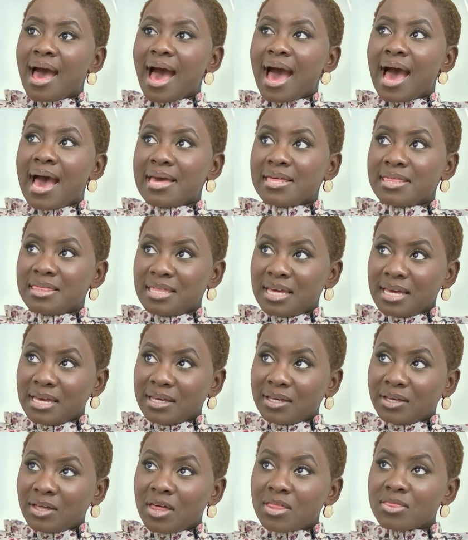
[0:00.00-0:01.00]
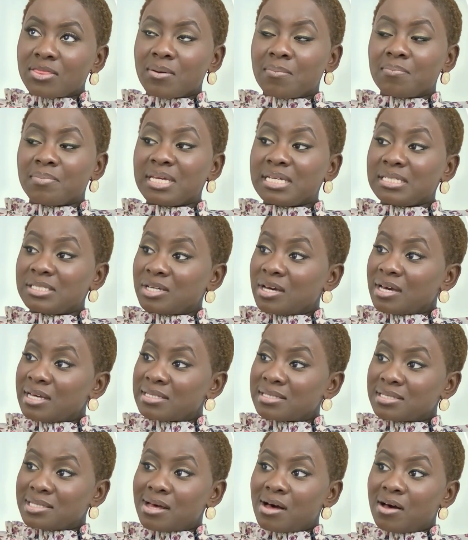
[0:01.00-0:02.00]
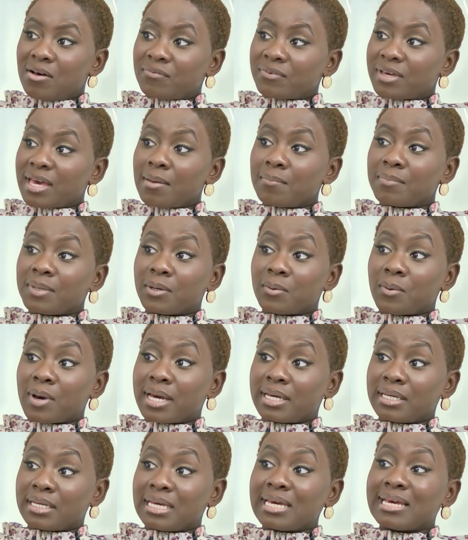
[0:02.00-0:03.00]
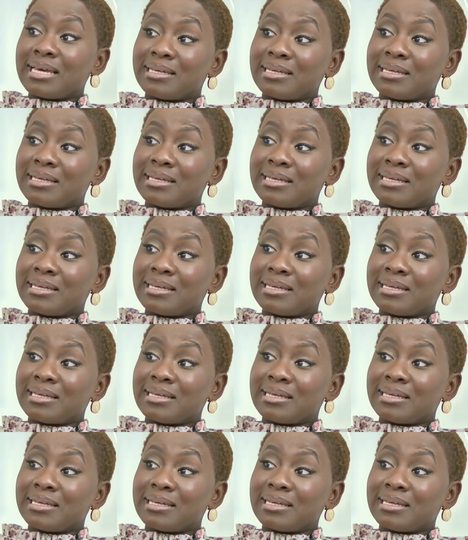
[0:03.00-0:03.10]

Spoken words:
I think the media itself can be quite,